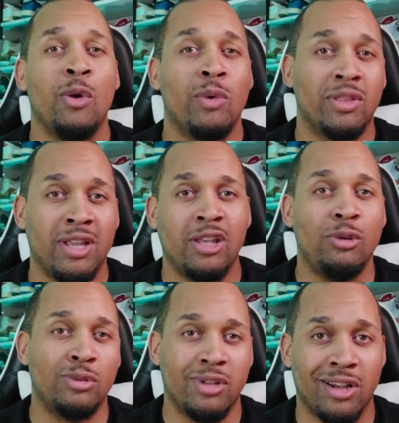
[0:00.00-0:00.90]
what they
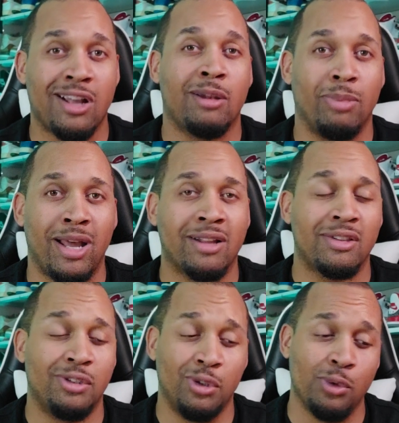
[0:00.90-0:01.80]
use to color block
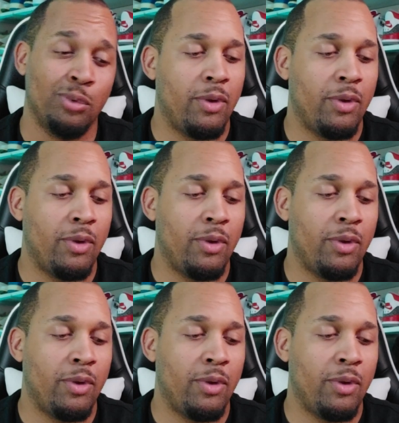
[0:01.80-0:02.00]
the shoe.